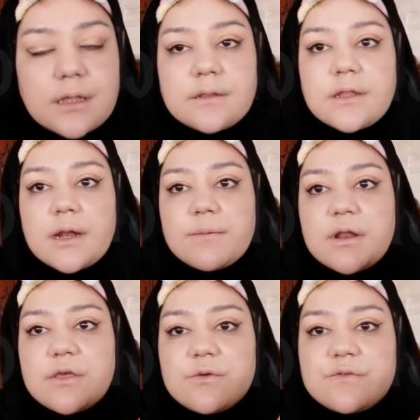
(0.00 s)
Now I'm
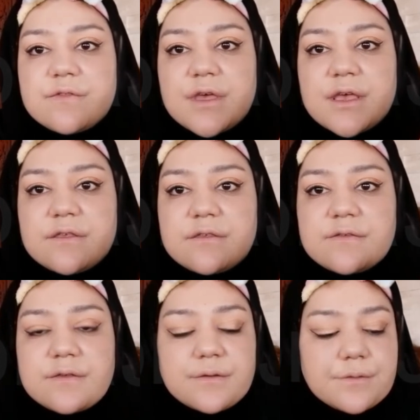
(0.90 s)
gonna use
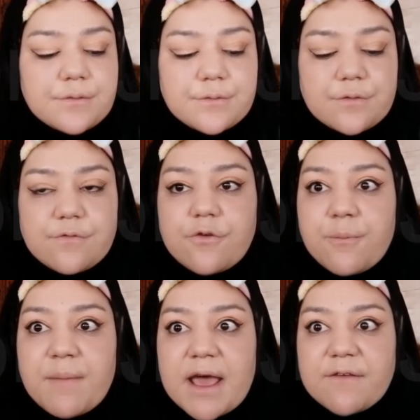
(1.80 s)
this for
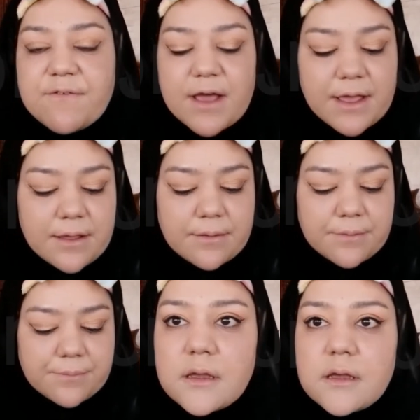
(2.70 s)
mattifying.
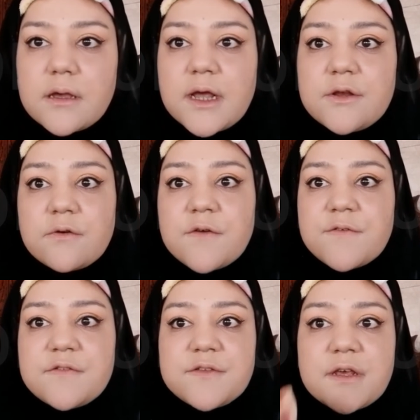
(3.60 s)
I don't have
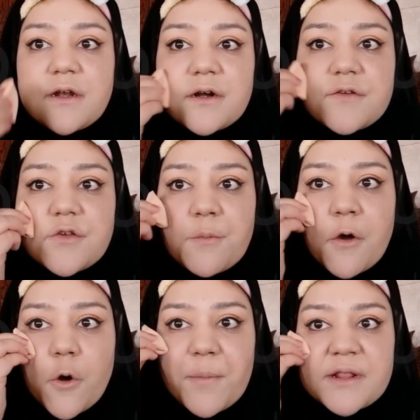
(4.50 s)
concealer, so I'm
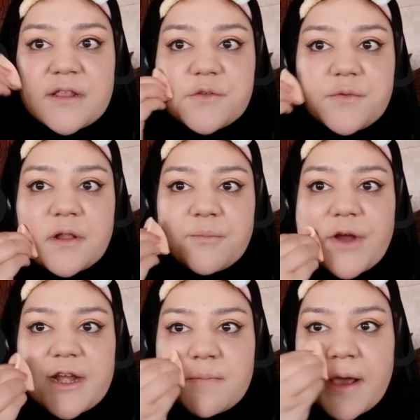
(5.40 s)
hoping this will
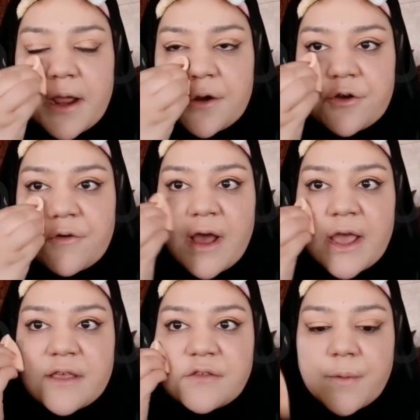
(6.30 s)
brighten my under
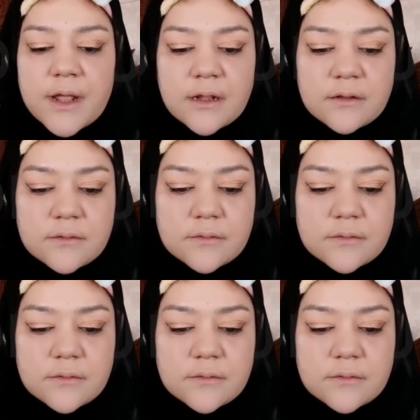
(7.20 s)
eye as well.